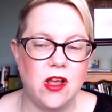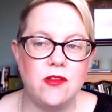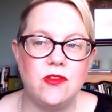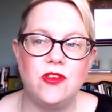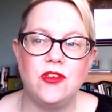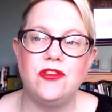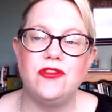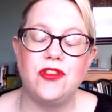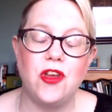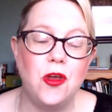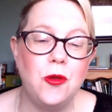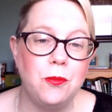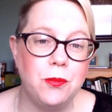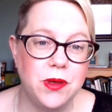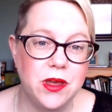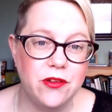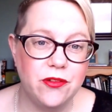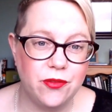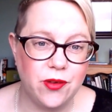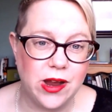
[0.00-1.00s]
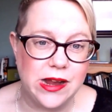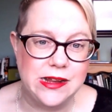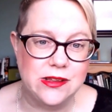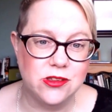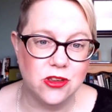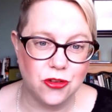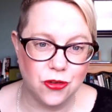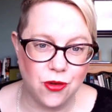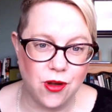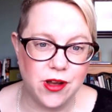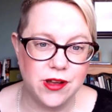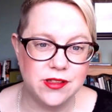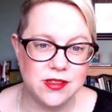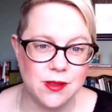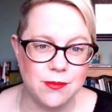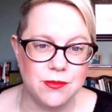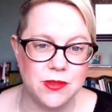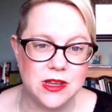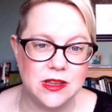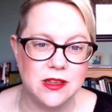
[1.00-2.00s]
Just don't be afraid to try
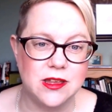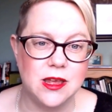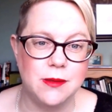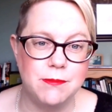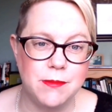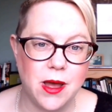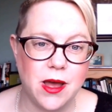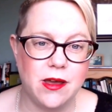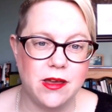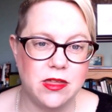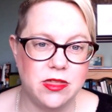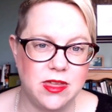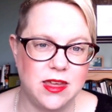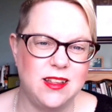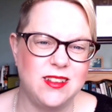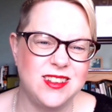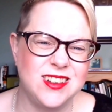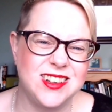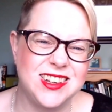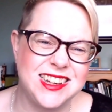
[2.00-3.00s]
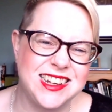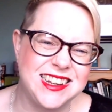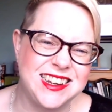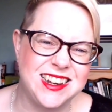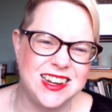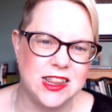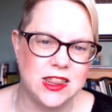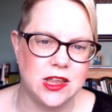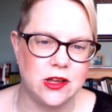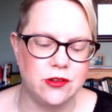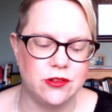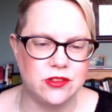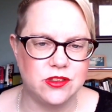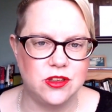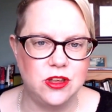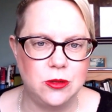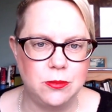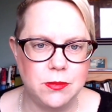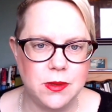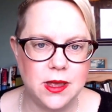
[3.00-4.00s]
something that you might think, oh, I don't know if that'll
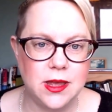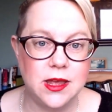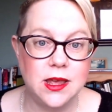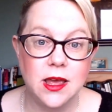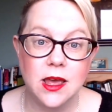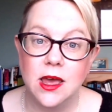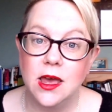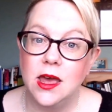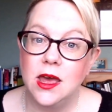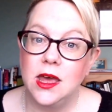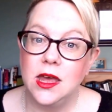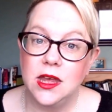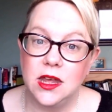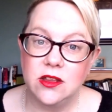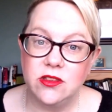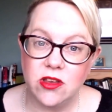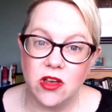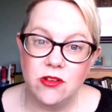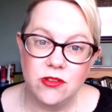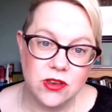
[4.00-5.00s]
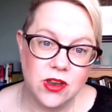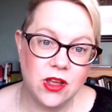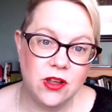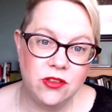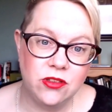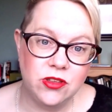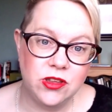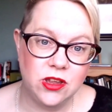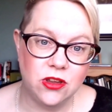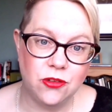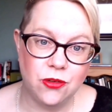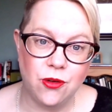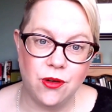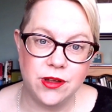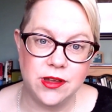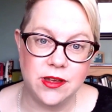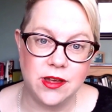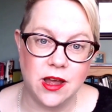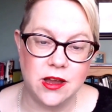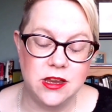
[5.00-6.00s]
suit me. You don't know till you try
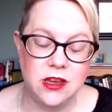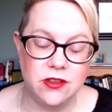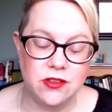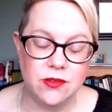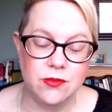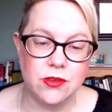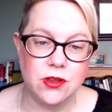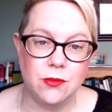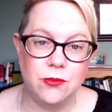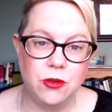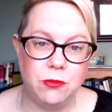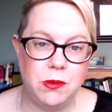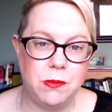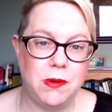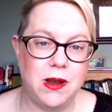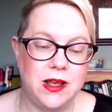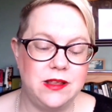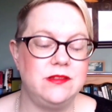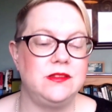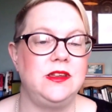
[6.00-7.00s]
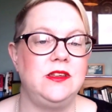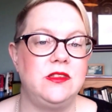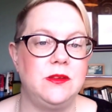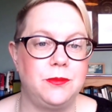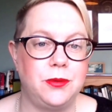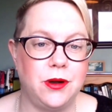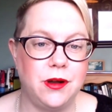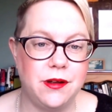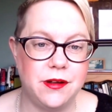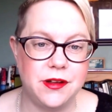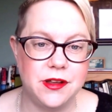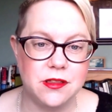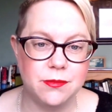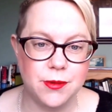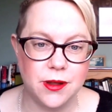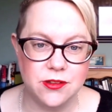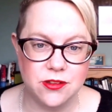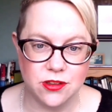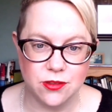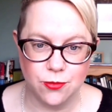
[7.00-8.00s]
it, and sometimes you'll be pleasantly surprised
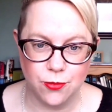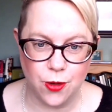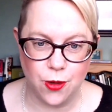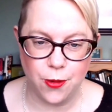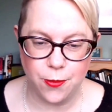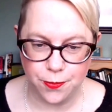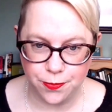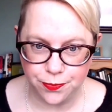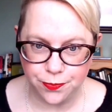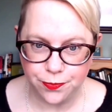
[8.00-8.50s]
by just what